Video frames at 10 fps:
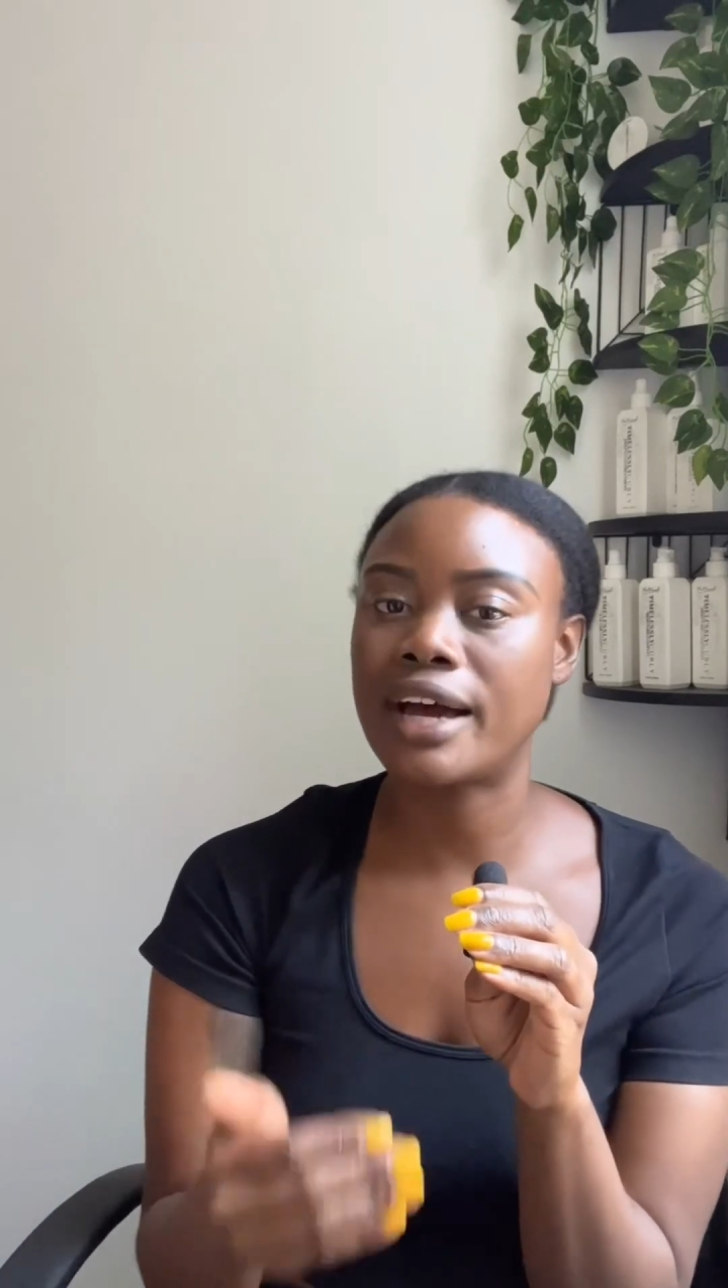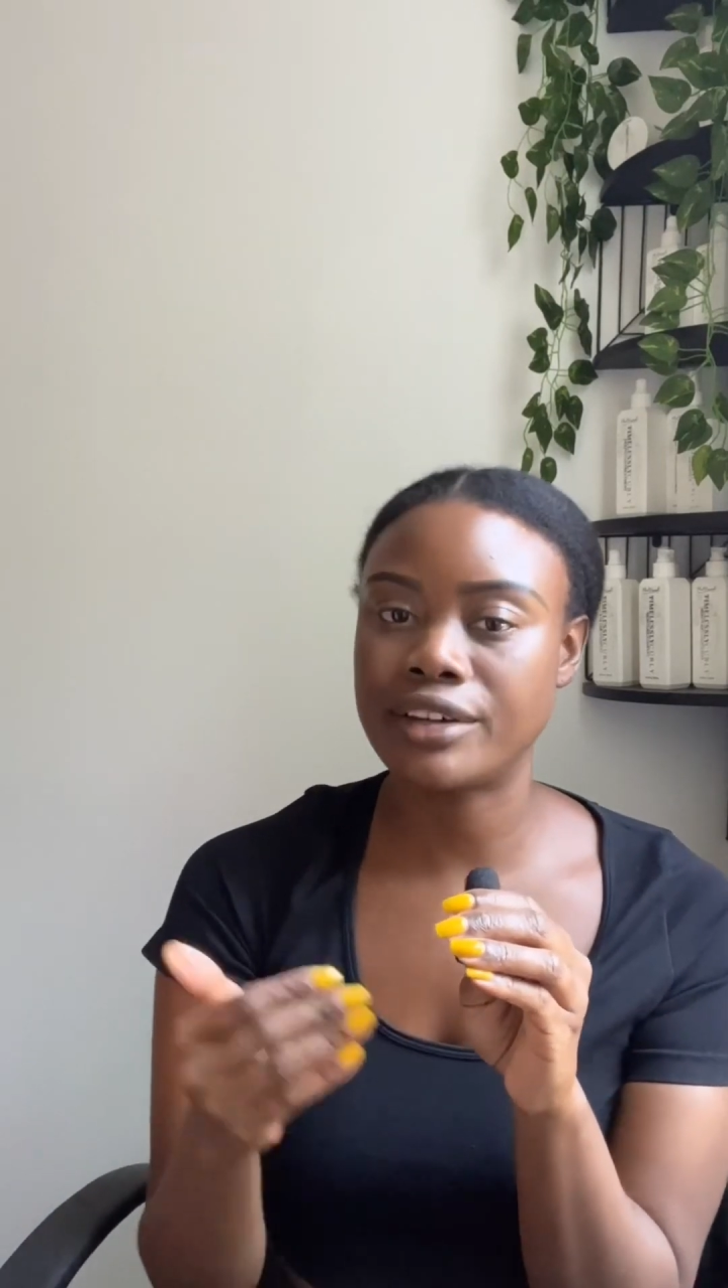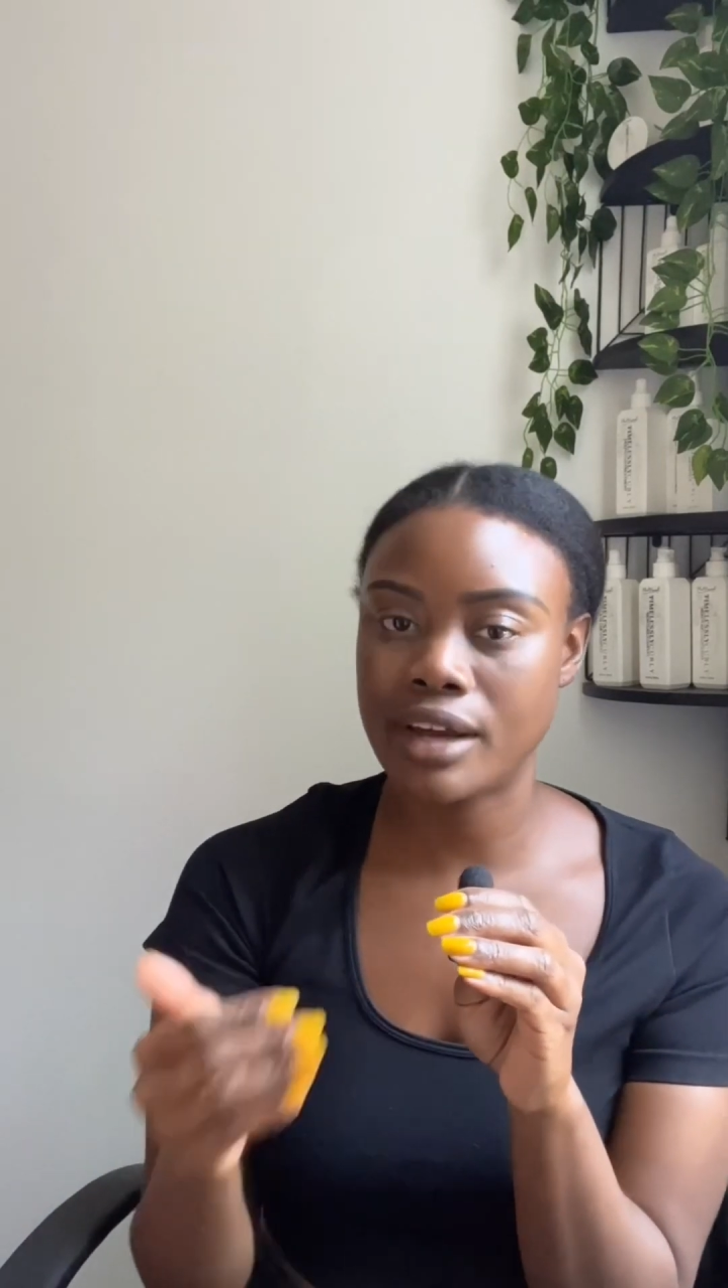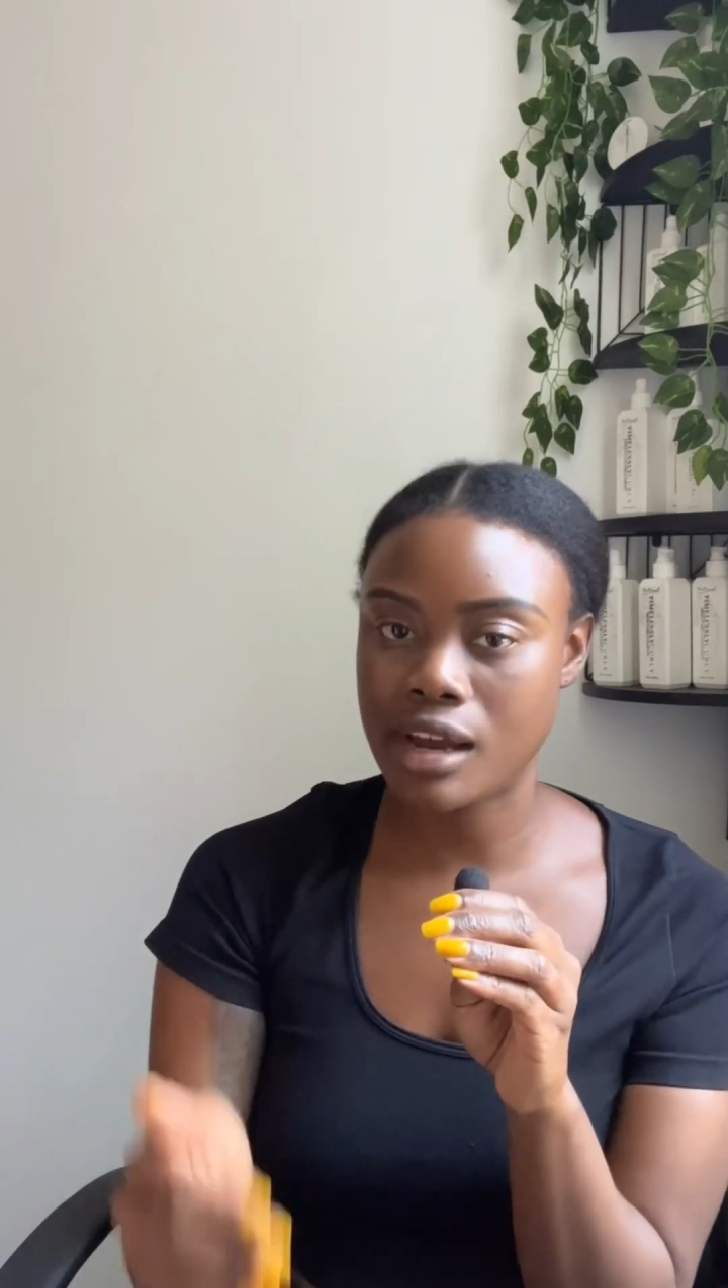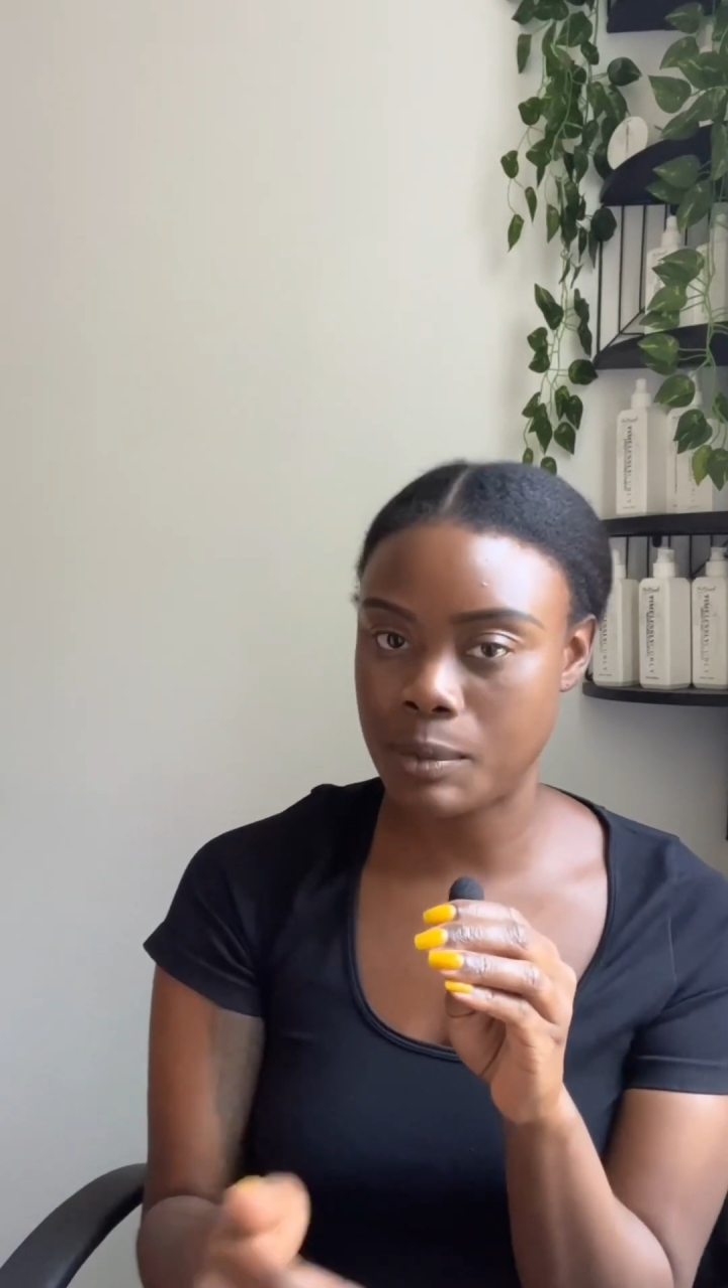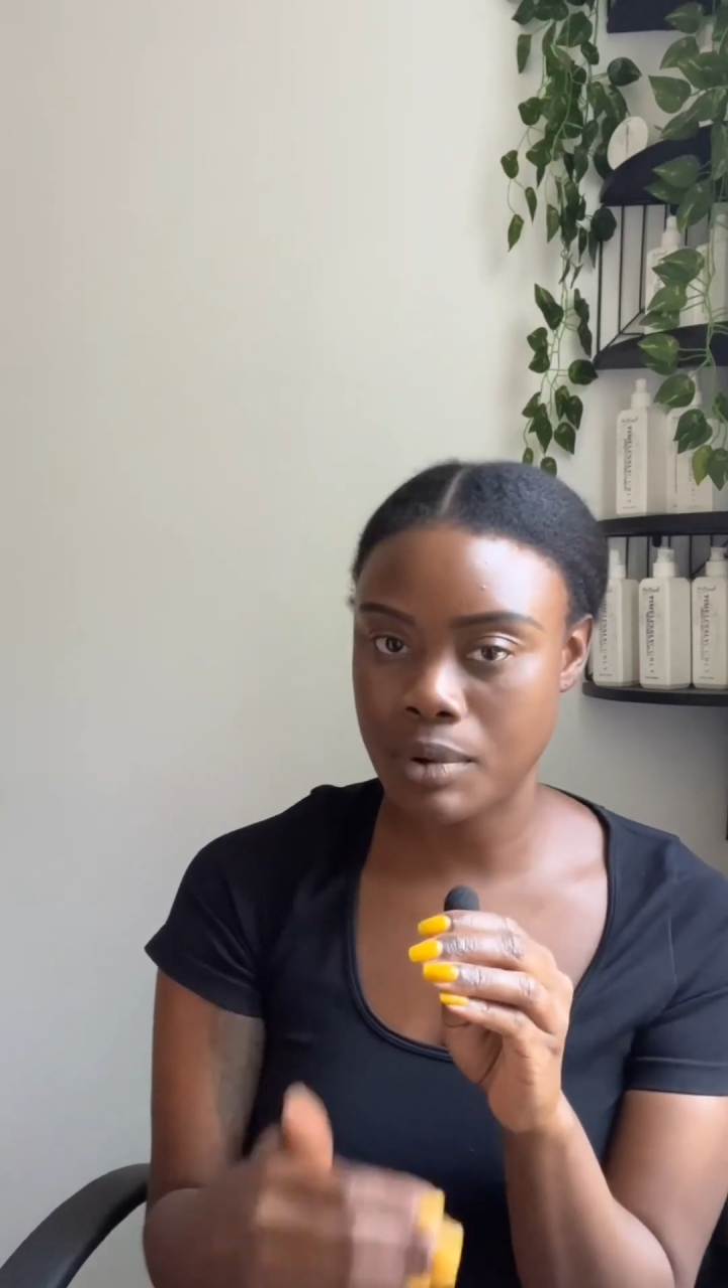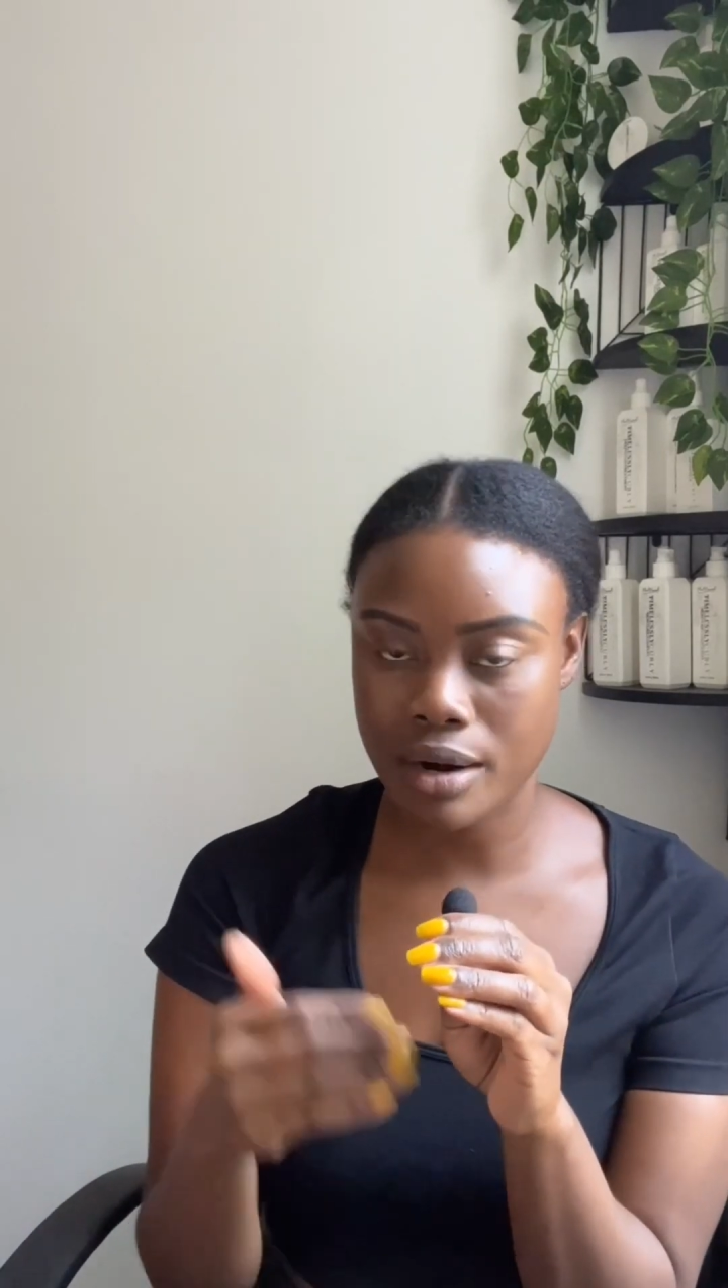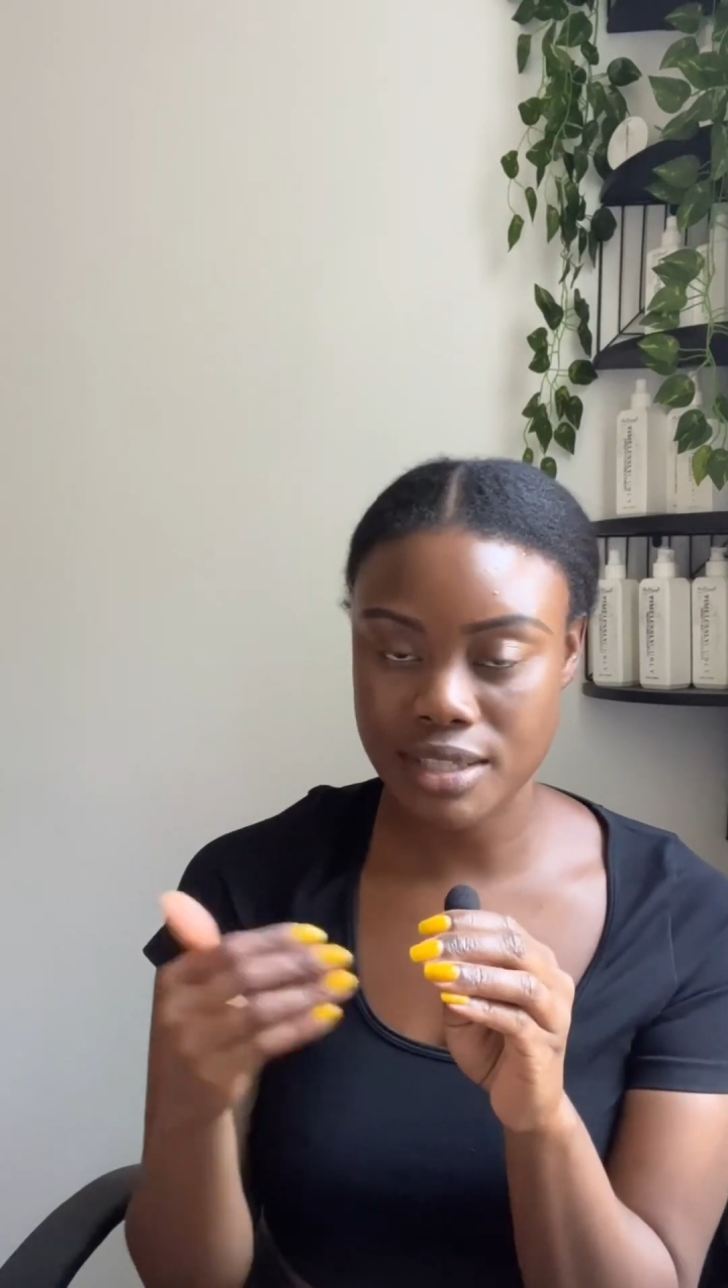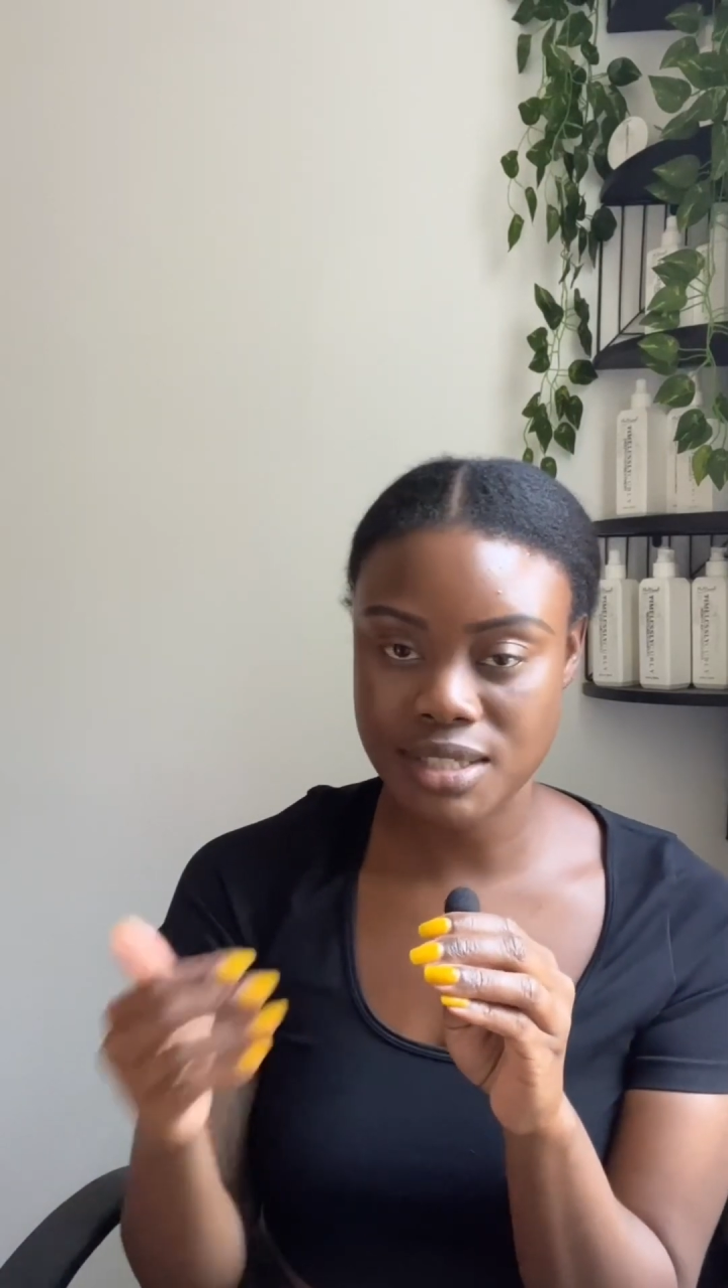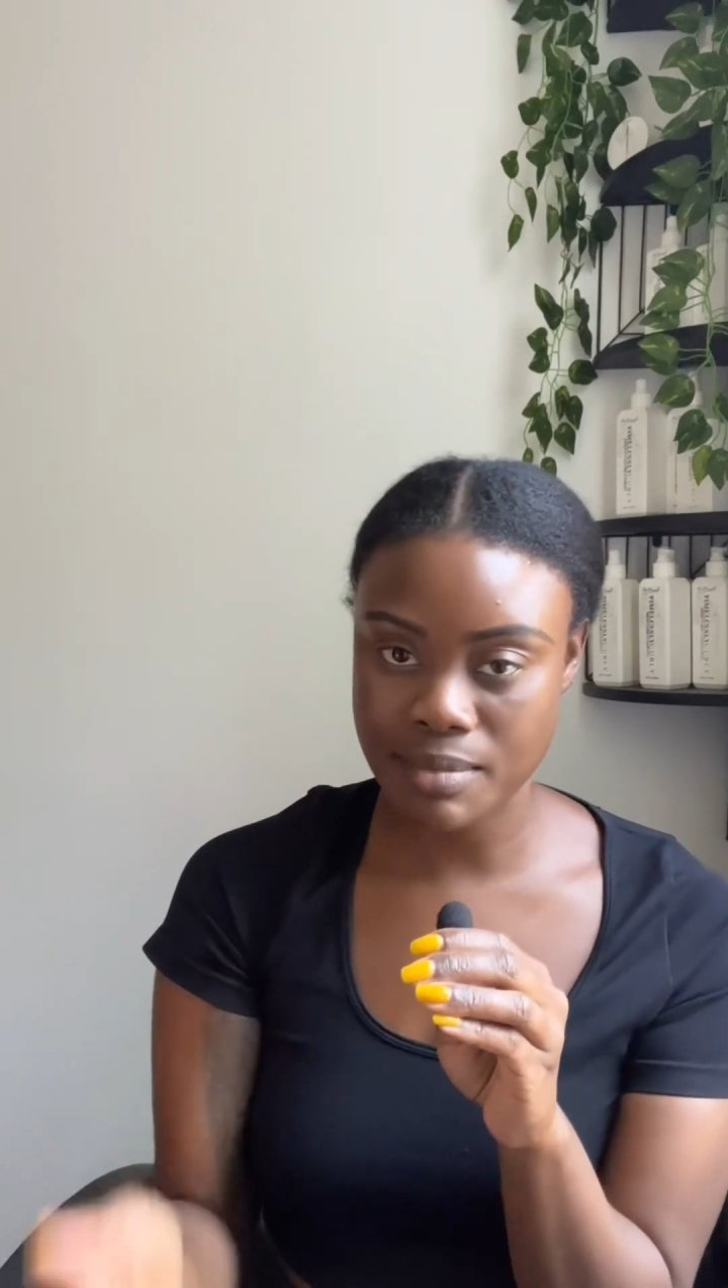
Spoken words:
your hair products